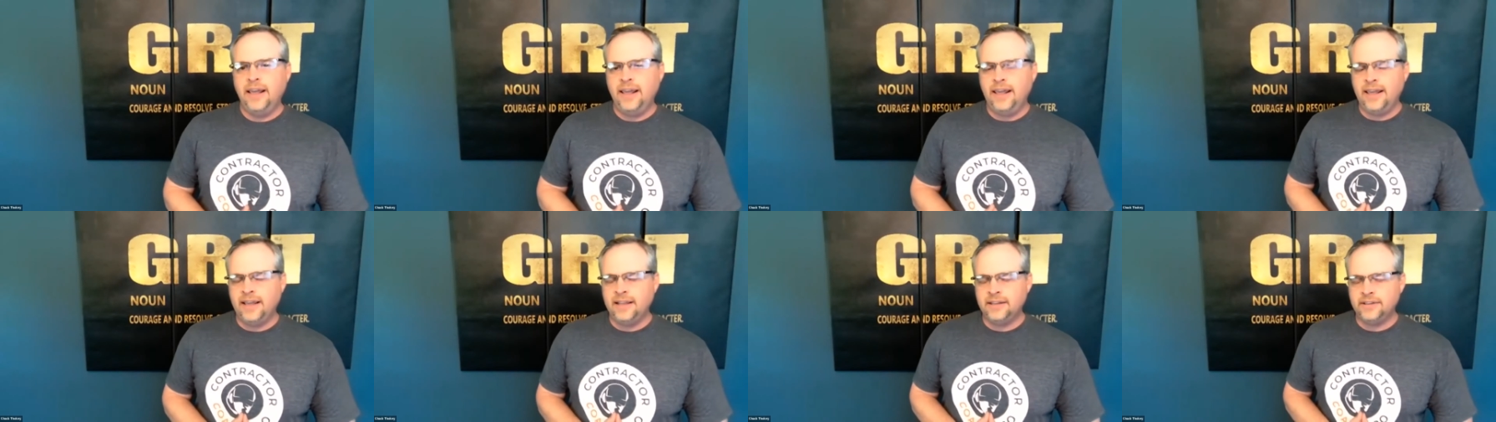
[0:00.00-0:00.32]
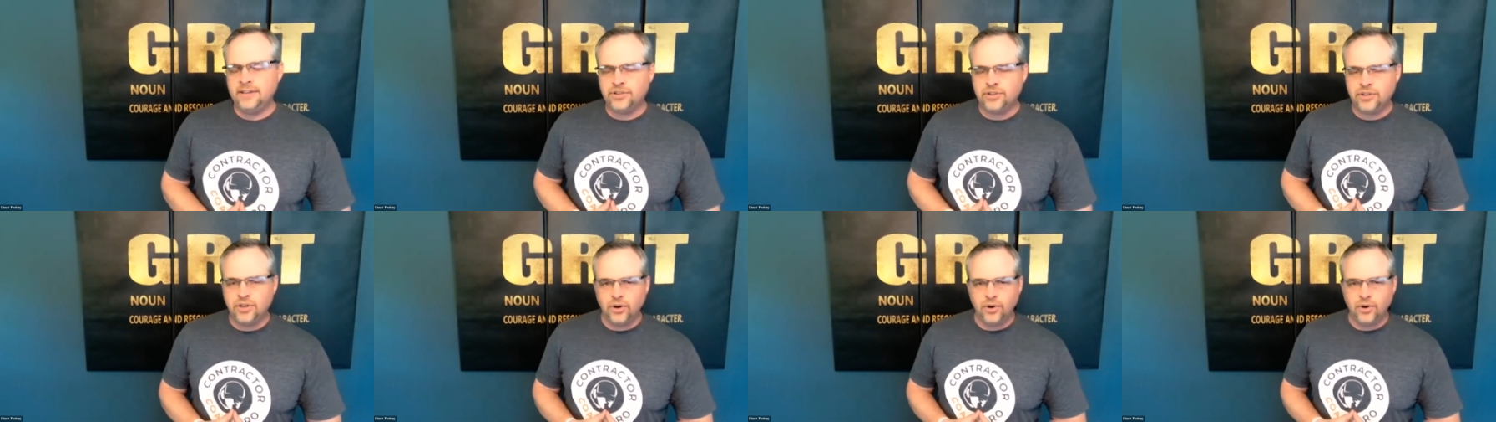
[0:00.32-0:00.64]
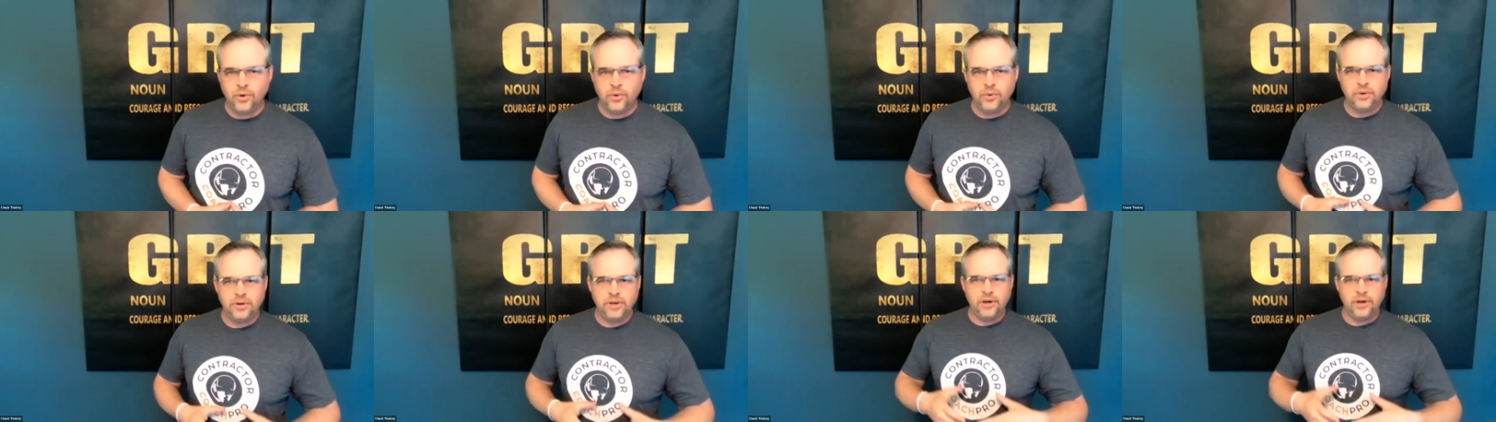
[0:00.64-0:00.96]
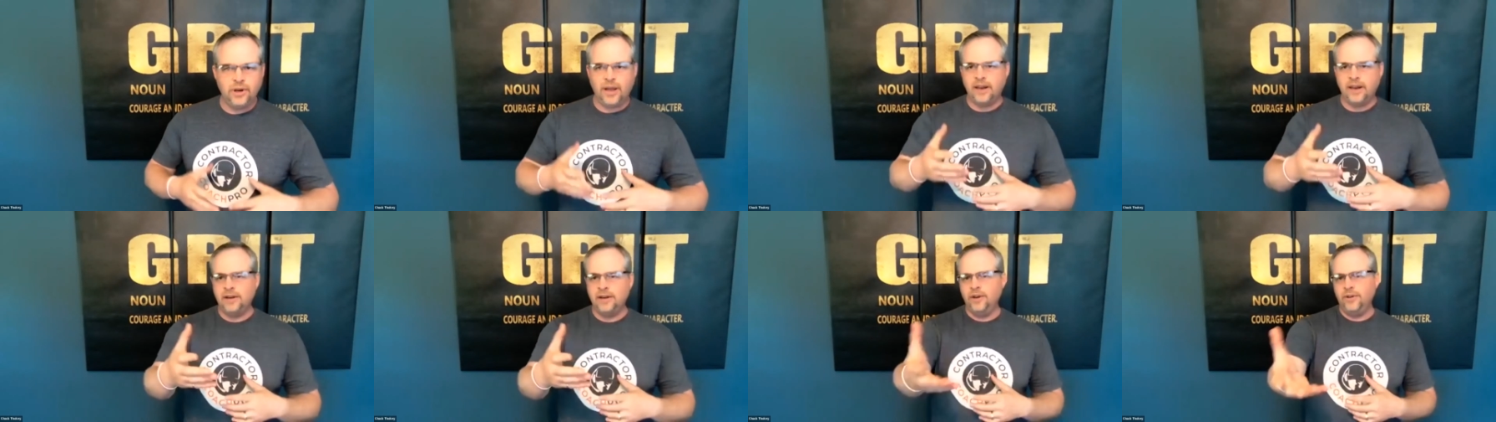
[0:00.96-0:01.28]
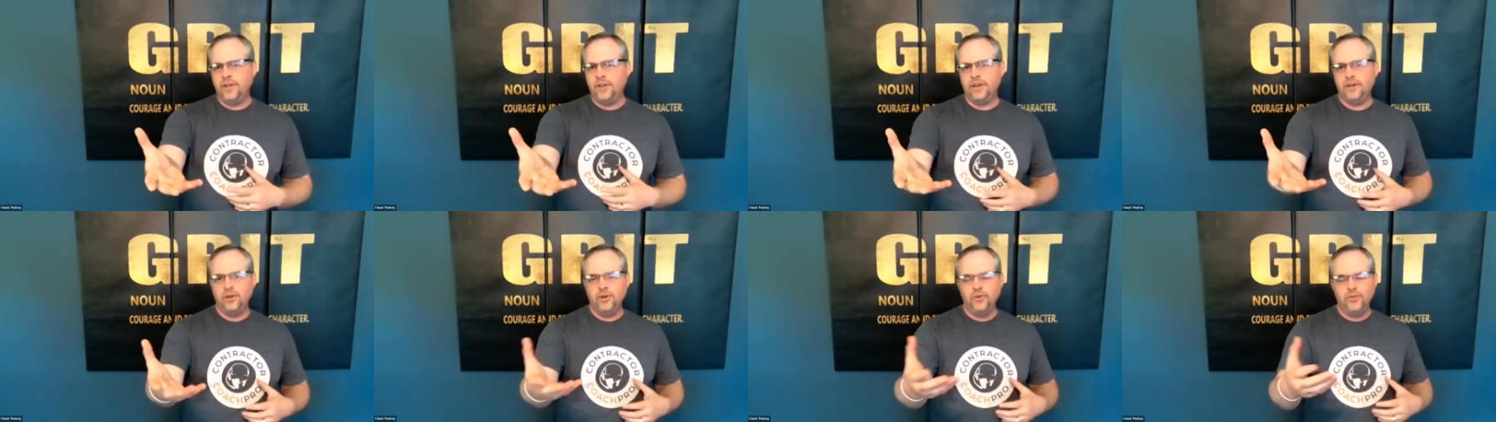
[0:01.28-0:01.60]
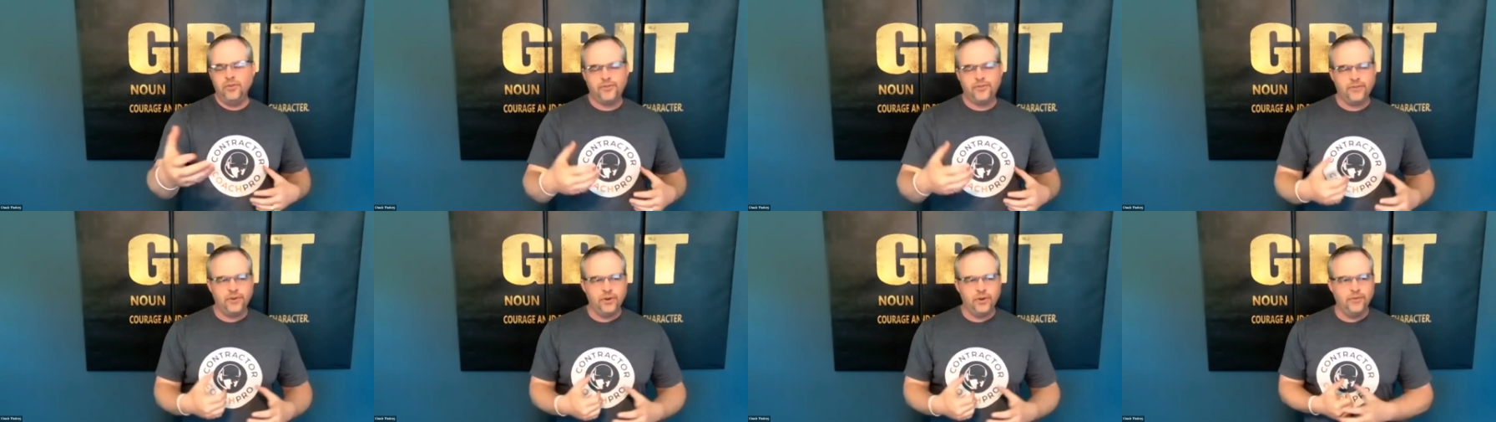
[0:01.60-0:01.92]
and so, I know that
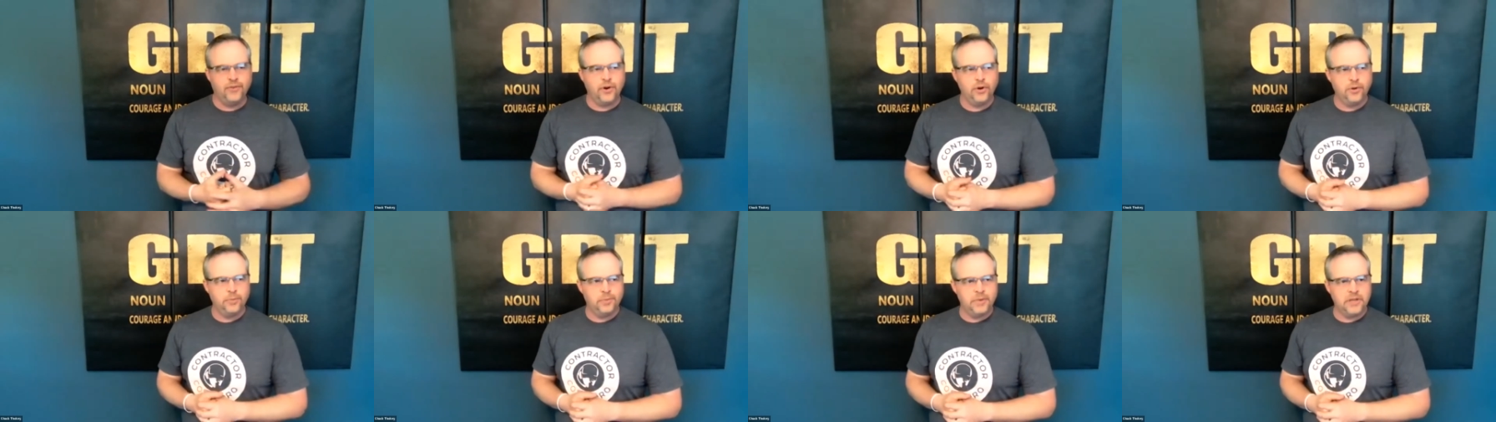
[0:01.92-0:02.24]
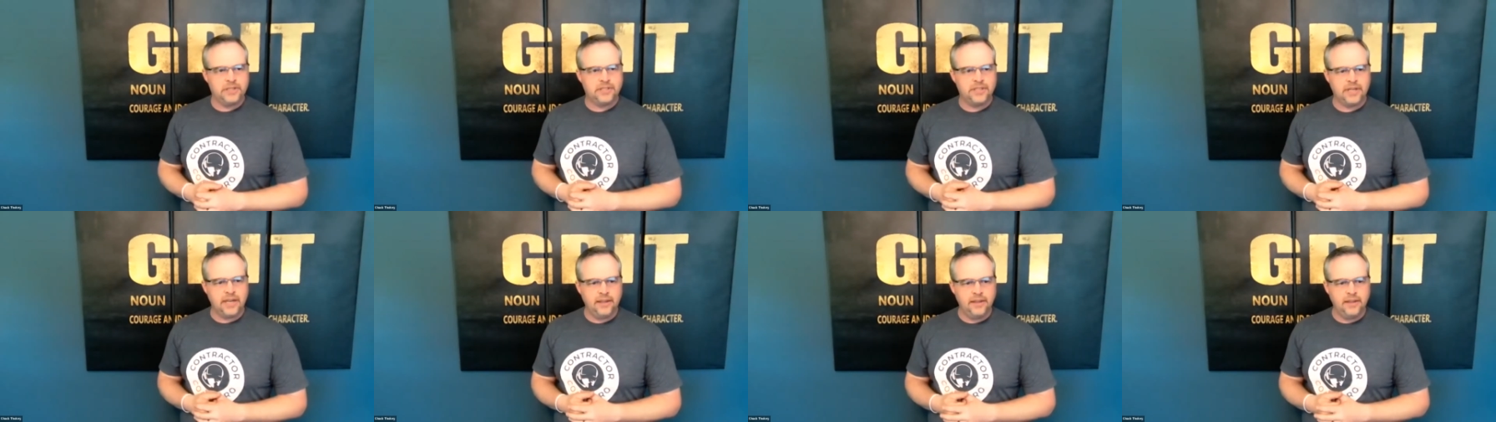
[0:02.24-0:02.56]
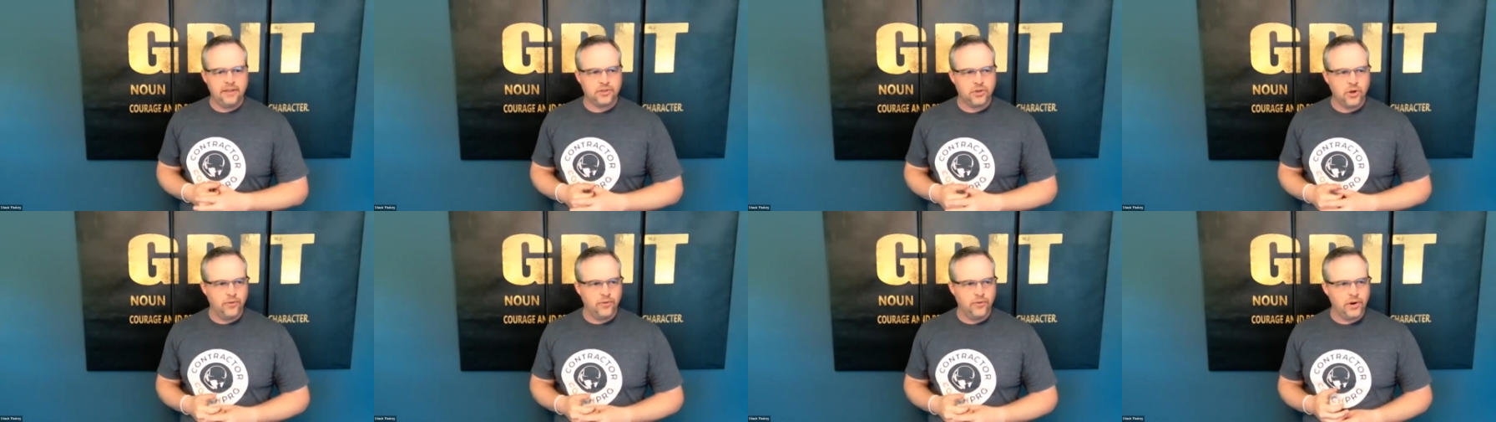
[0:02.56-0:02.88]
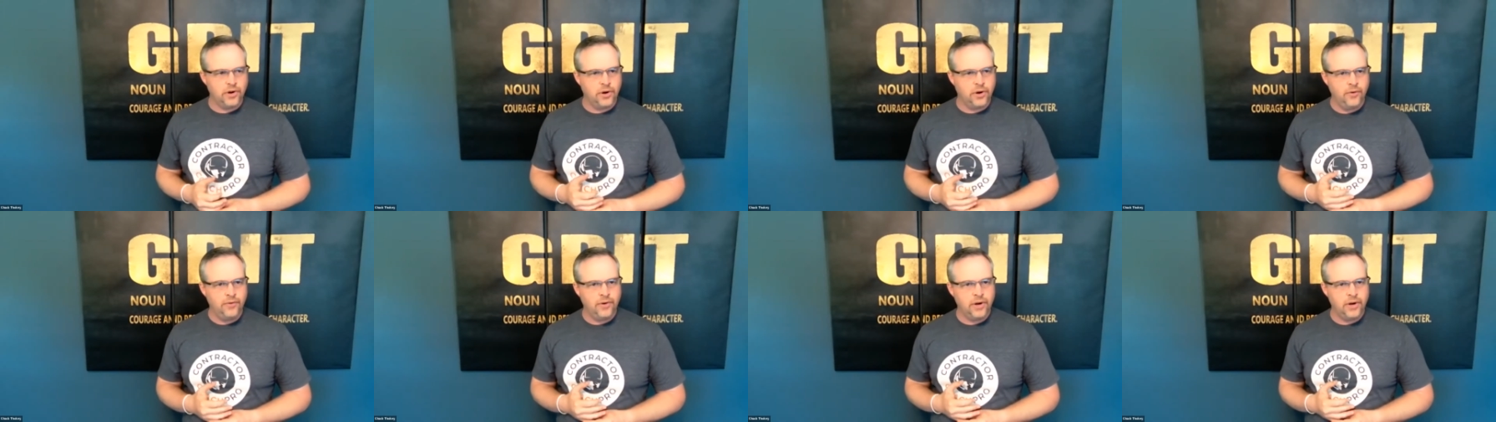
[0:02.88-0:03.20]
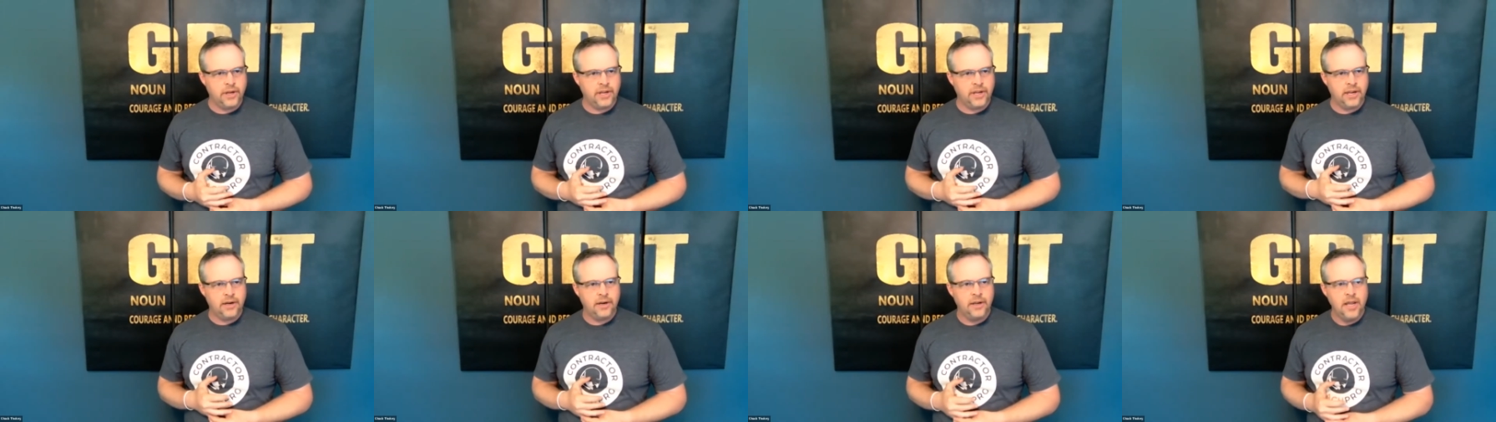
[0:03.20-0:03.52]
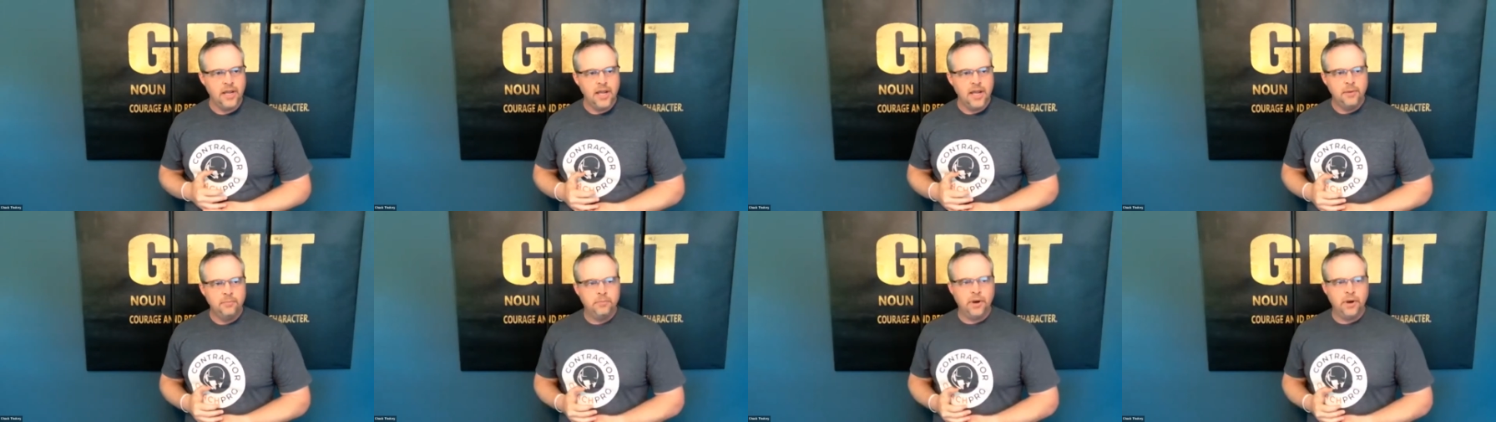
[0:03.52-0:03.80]
you've heard me say this over and over again,